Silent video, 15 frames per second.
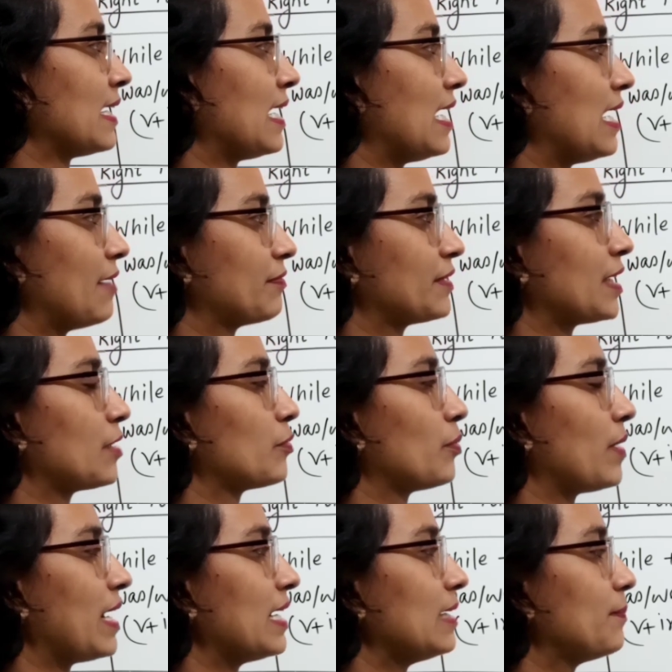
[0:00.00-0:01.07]
After
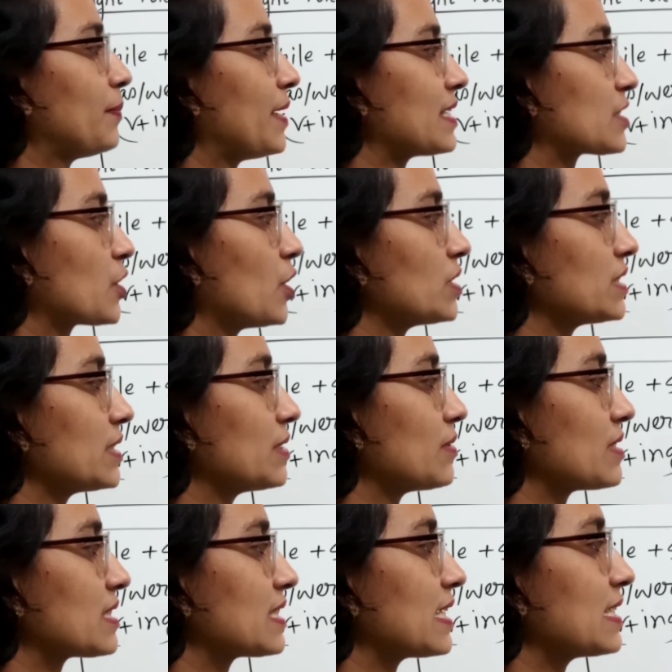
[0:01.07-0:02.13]
while, past
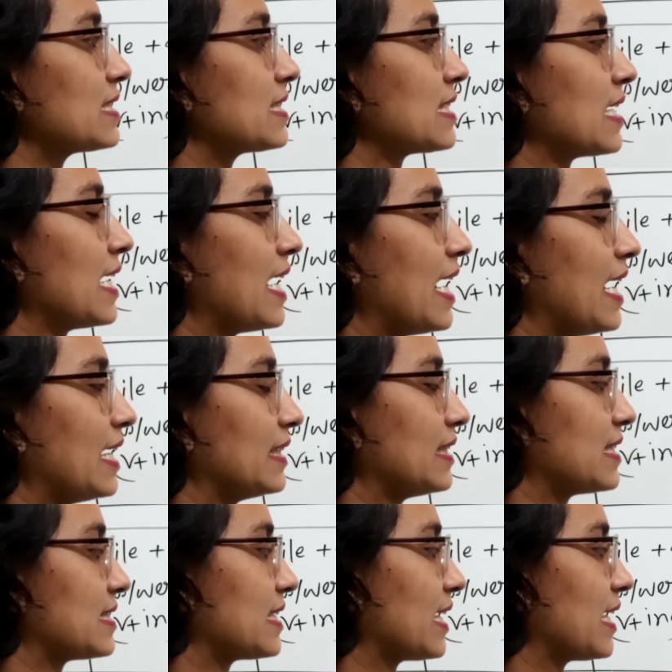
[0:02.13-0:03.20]
continuous tense and
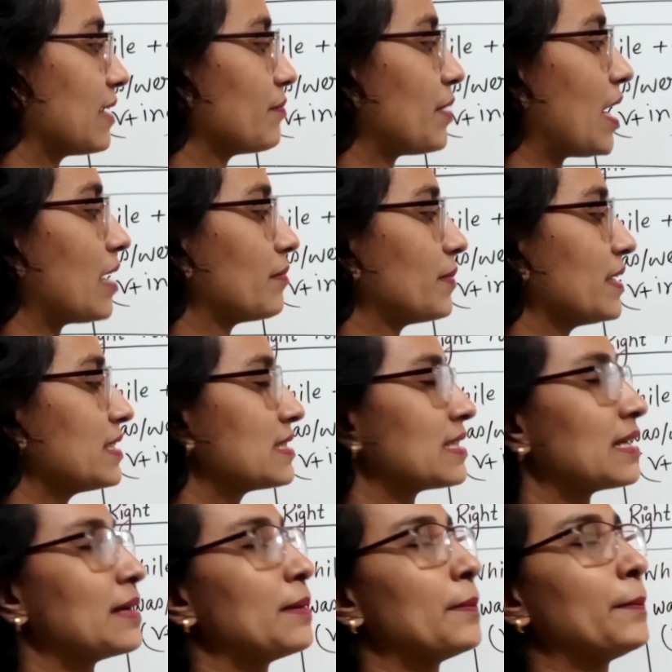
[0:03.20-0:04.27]
the second verb is
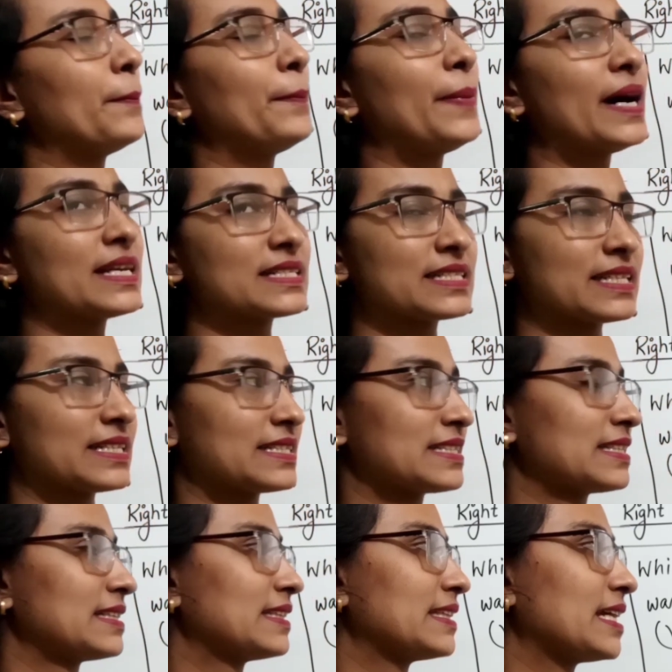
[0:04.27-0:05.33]
past tense.
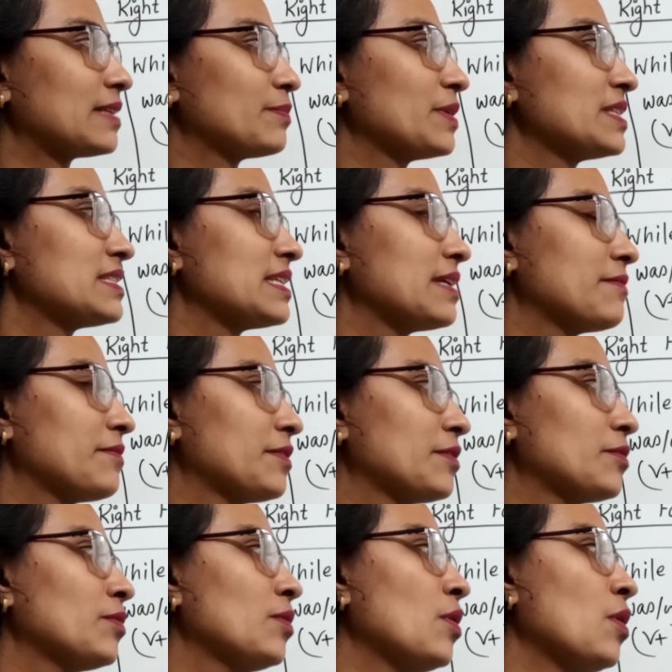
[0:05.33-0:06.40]
That means if
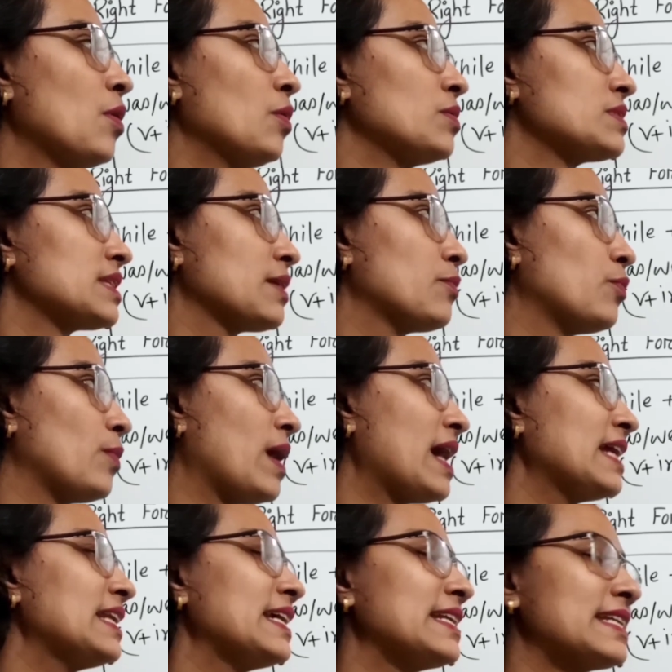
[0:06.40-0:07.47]
you see
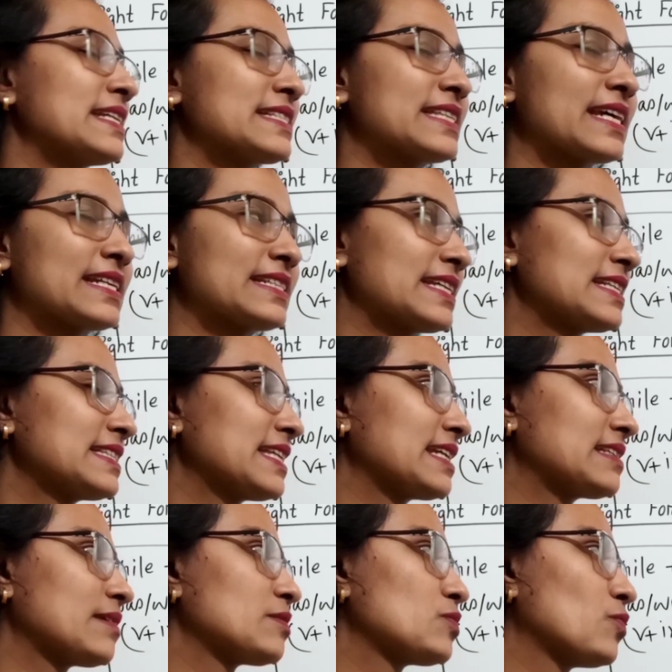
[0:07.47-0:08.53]
while in a sentence,
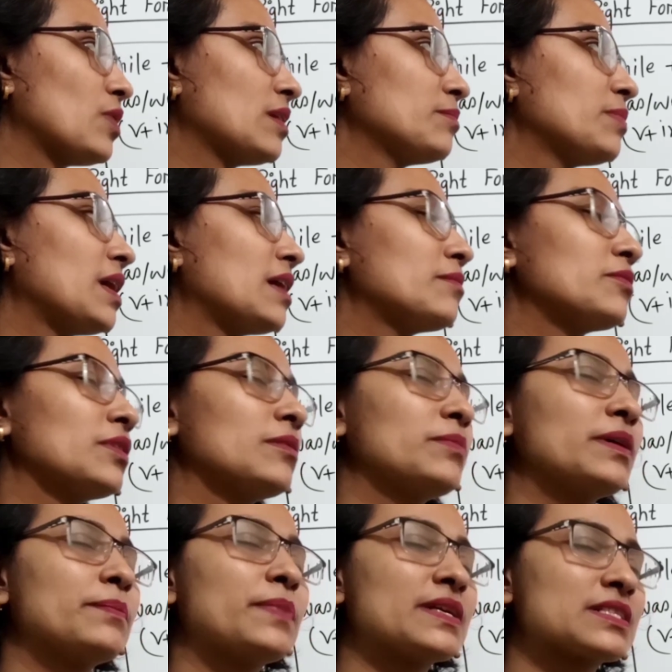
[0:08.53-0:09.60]
that means one verb will
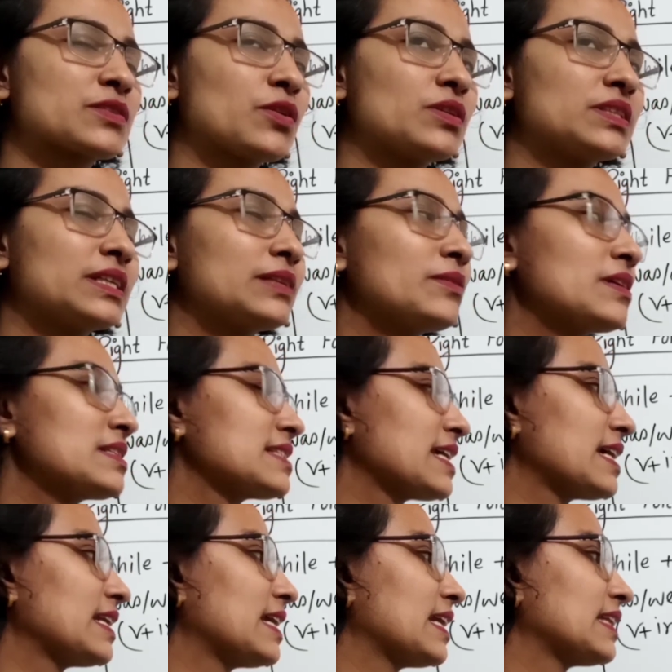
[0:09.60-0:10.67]
be past continuous
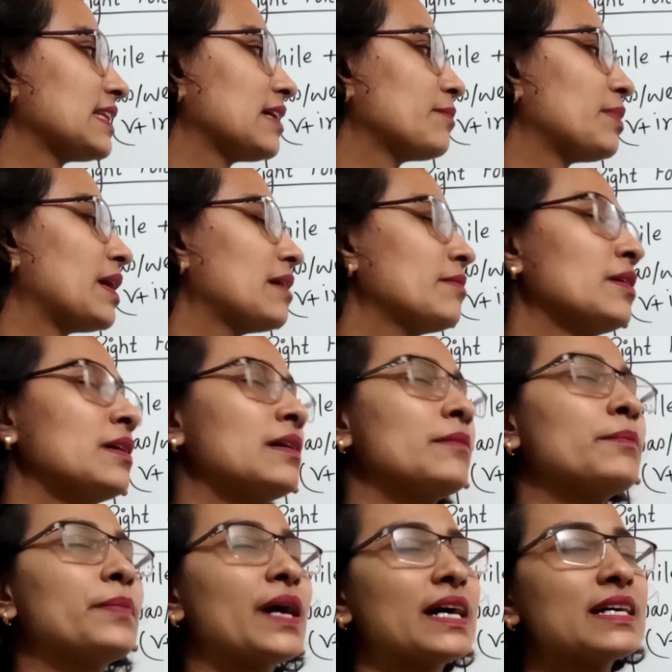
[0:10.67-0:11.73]
and another verb
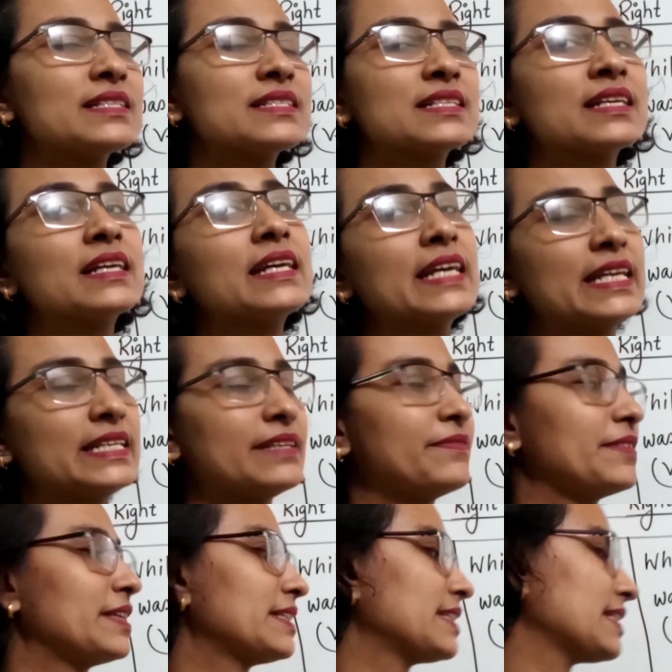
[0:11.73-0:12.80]
past
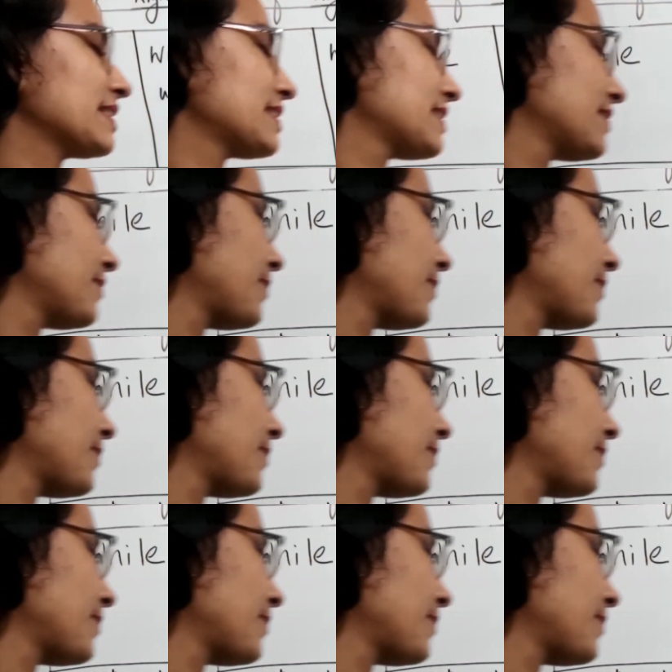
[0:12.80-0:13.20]
indefinite tense.